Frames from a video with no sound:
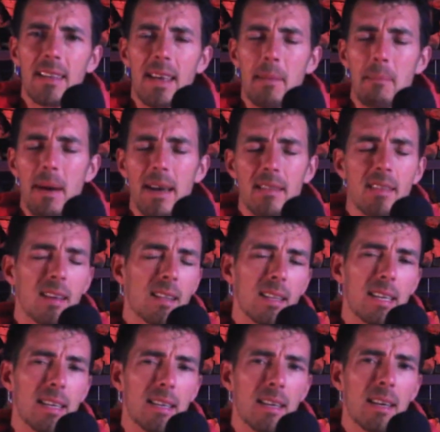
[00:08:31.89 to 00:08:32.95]
They
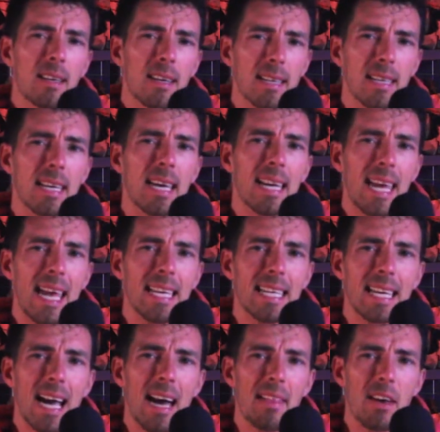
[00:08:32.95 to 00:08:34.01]
basically can get
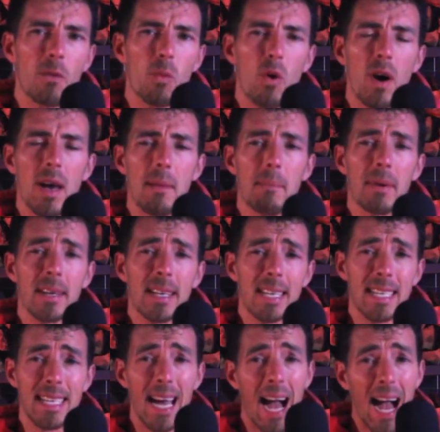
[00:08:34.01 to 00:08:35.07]
any guy they want, but a
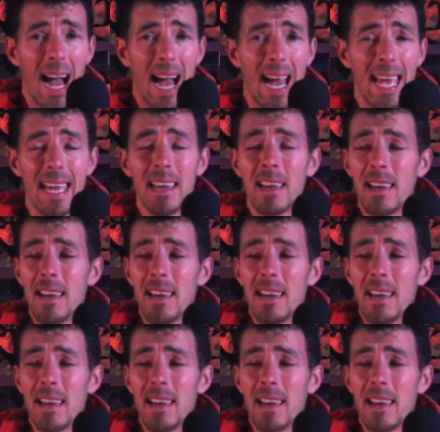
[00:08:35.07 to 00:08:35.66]
guy,